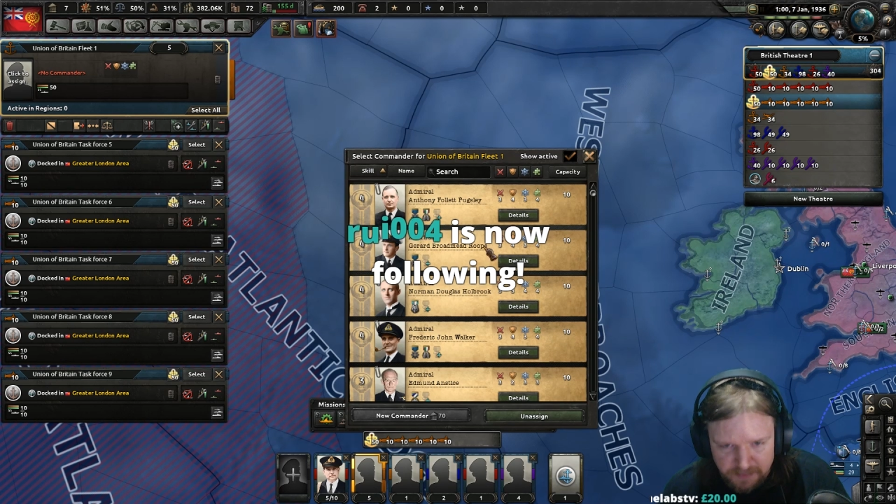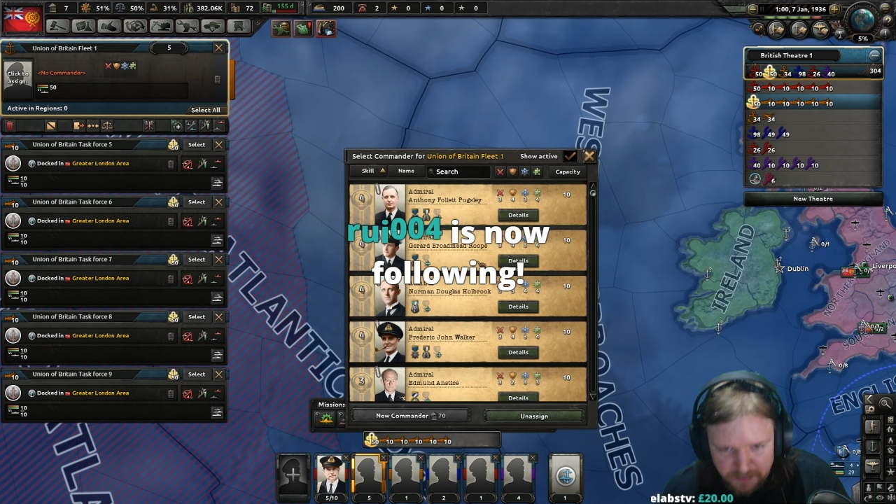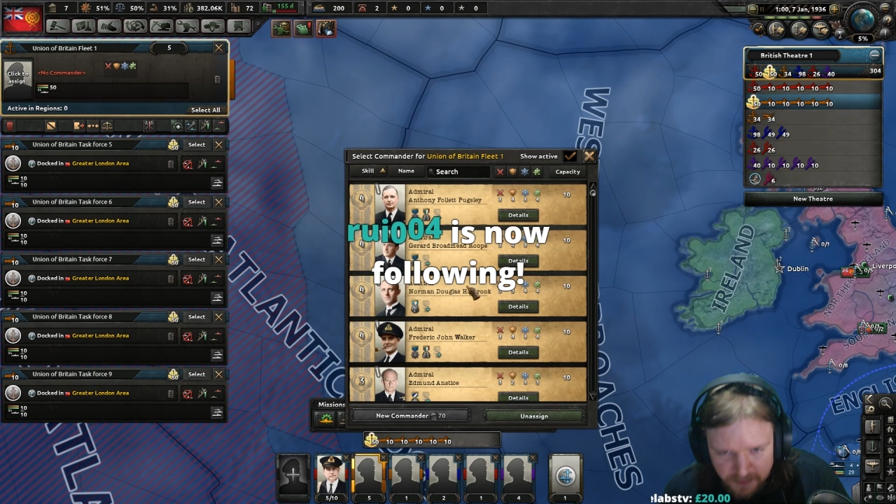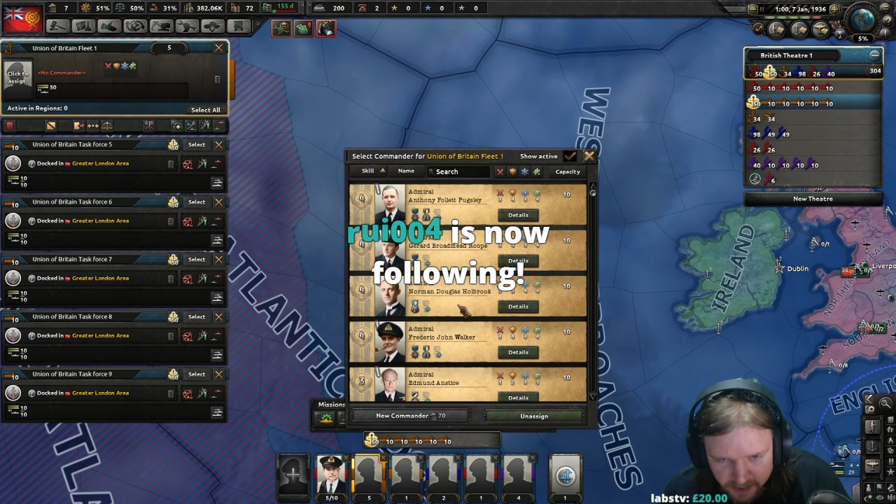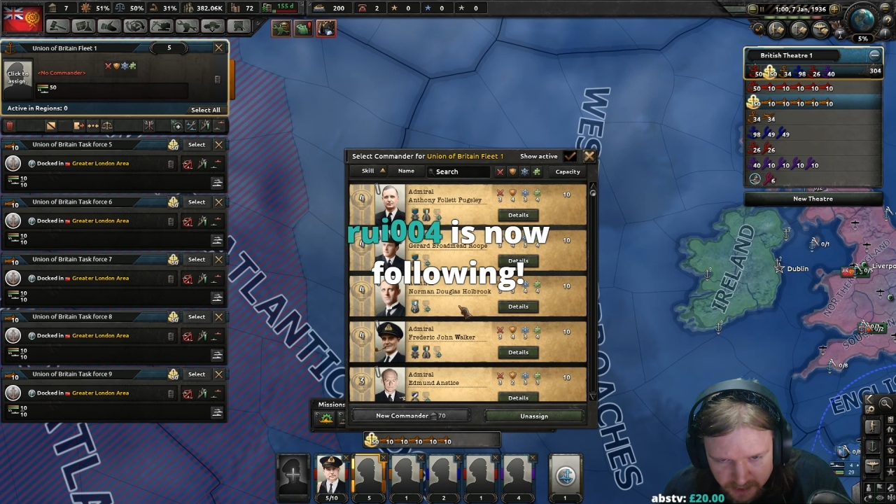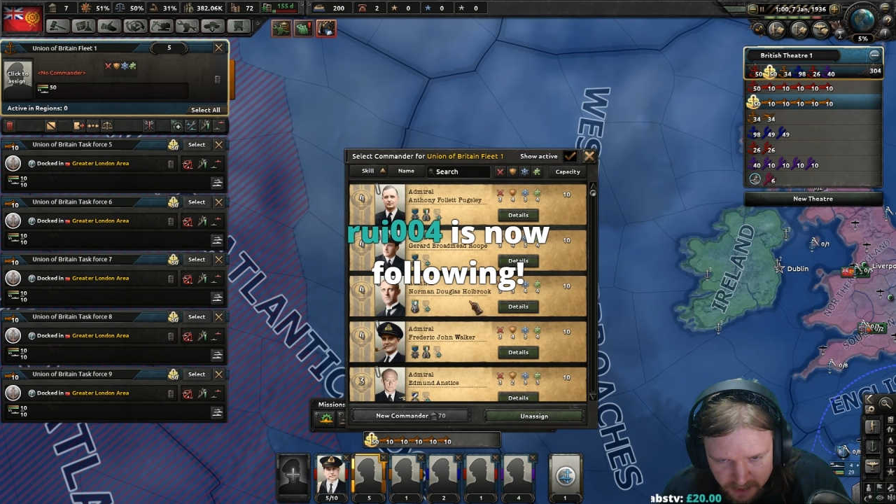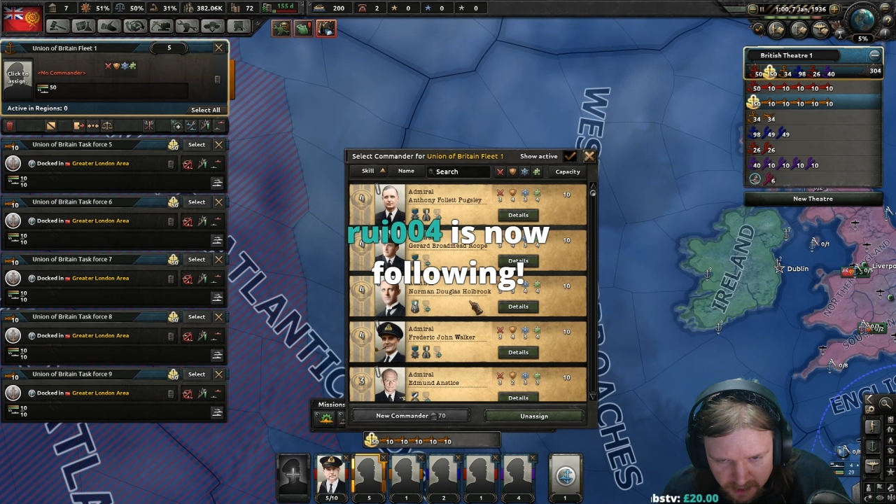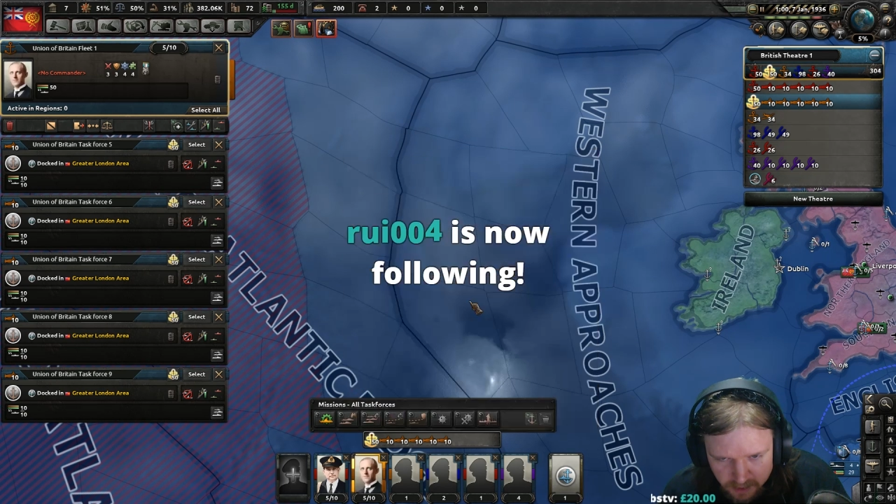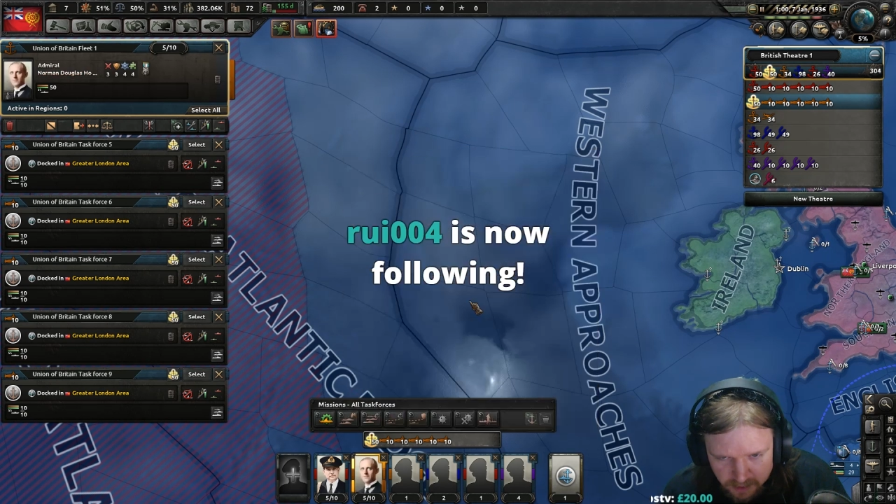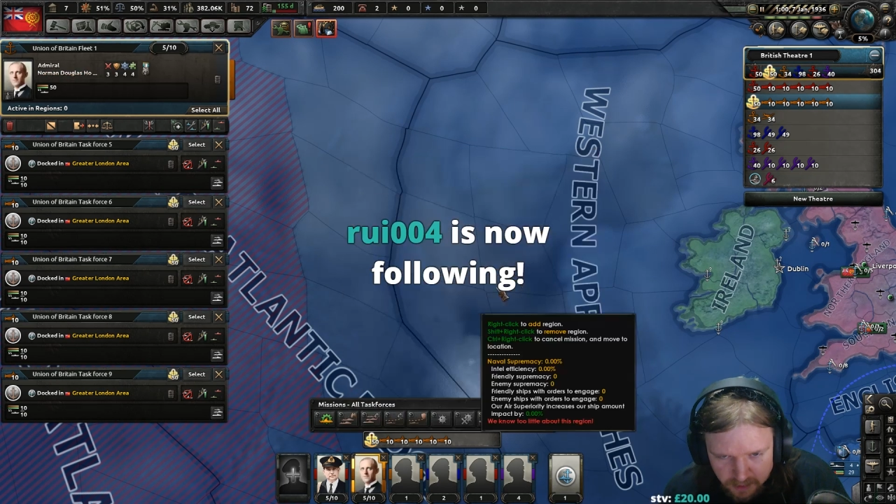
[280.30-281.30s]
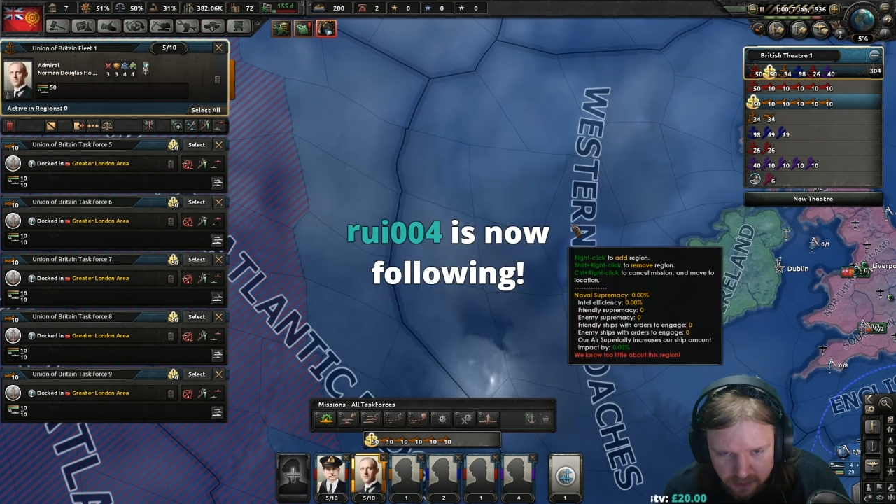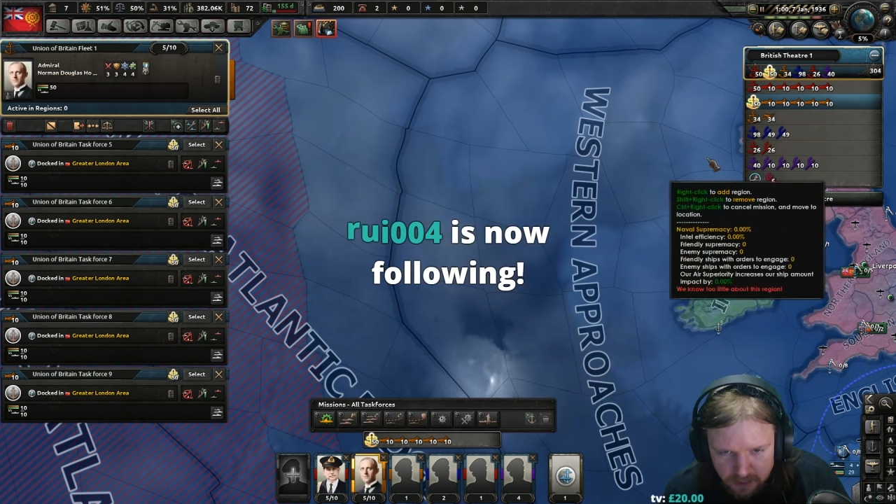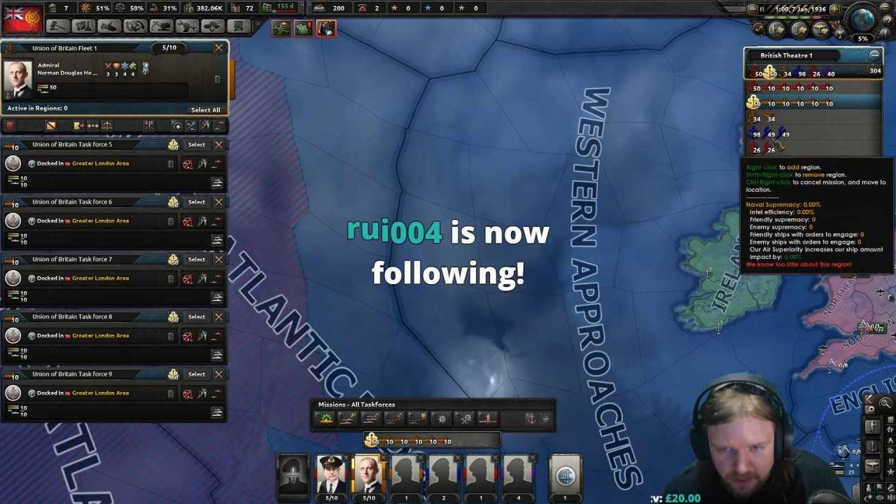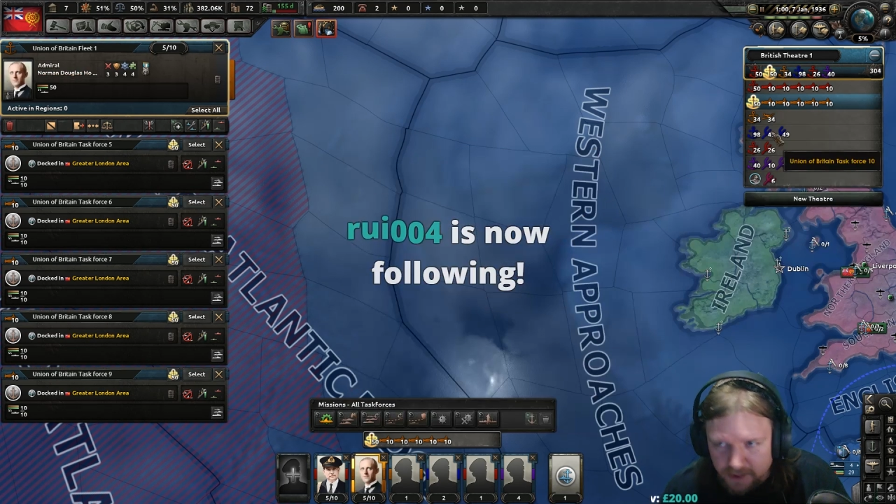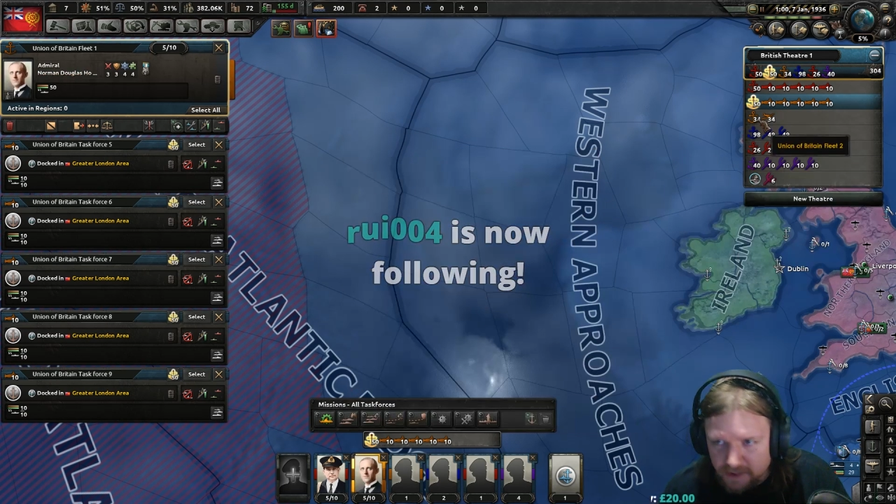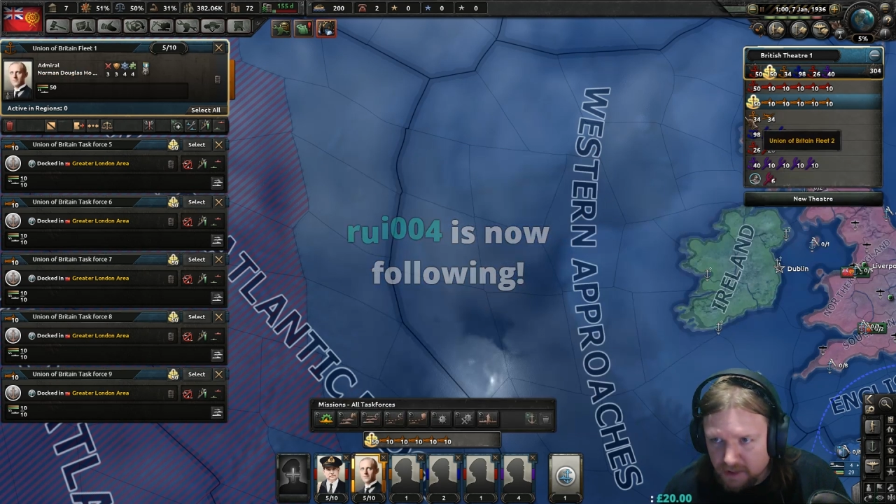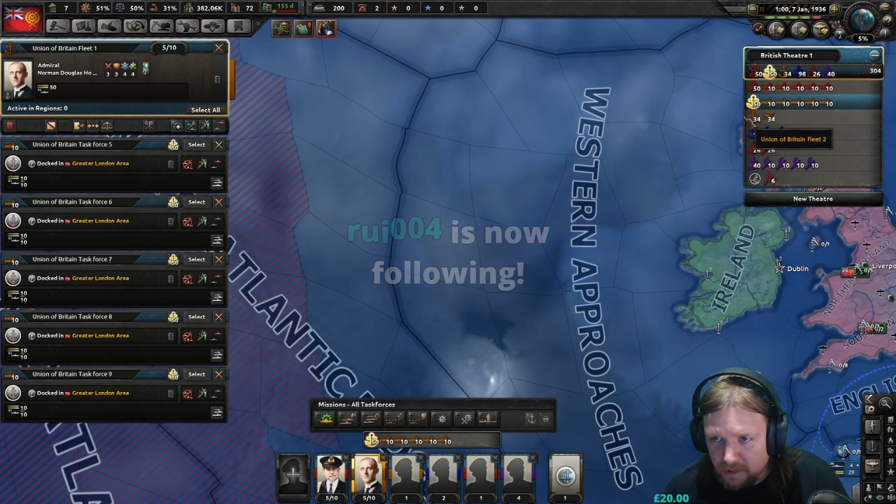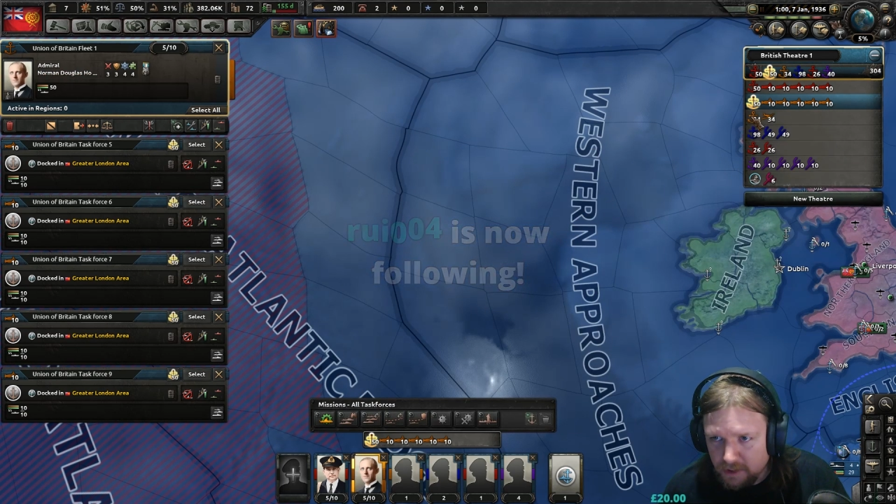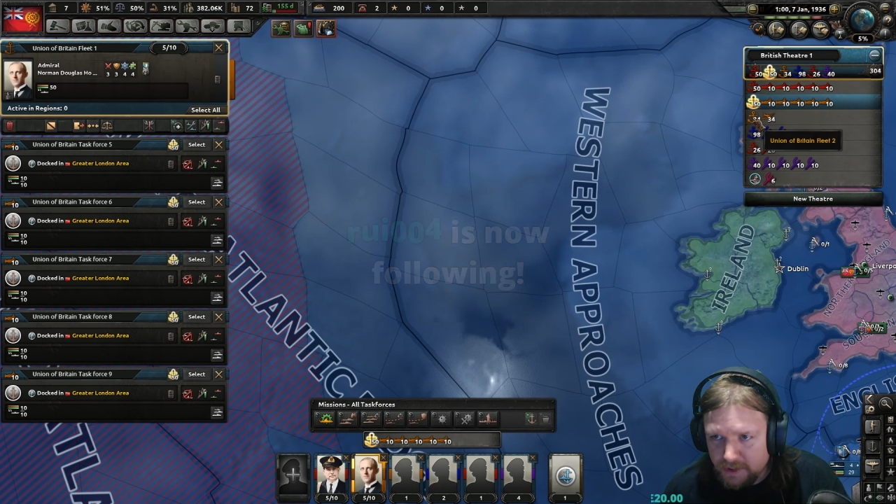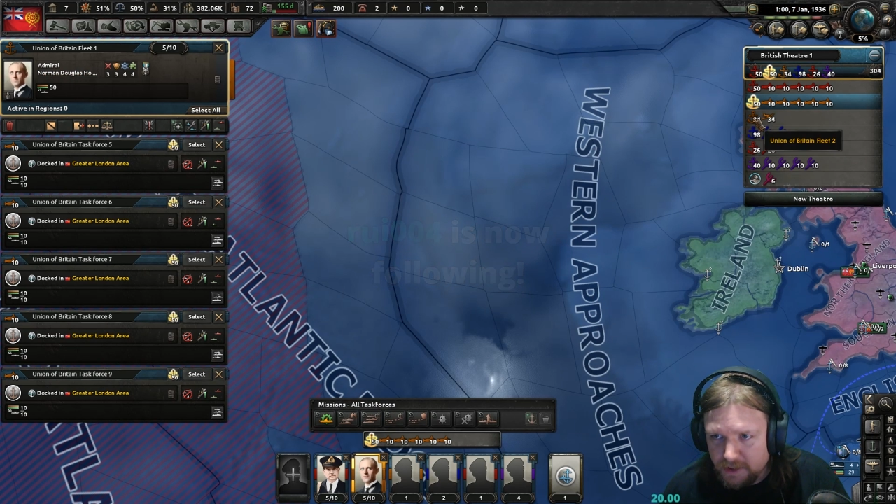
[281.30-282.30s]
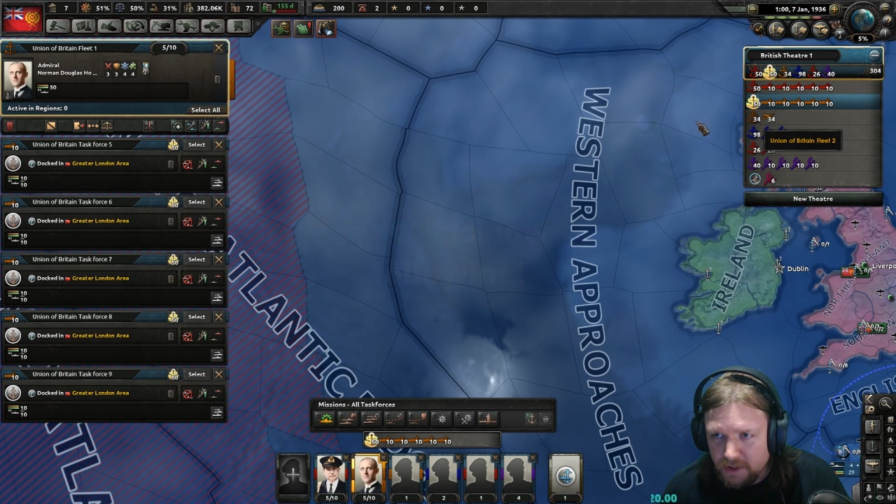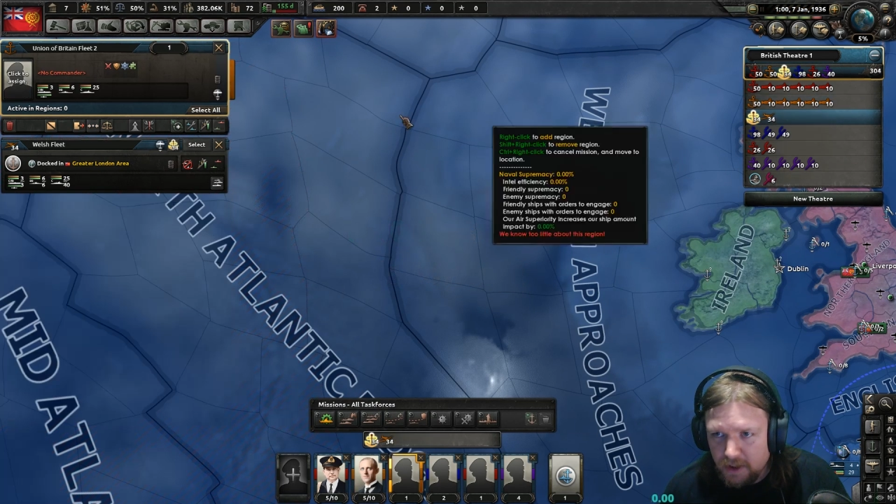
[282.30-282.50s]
by the other guy, Douglas.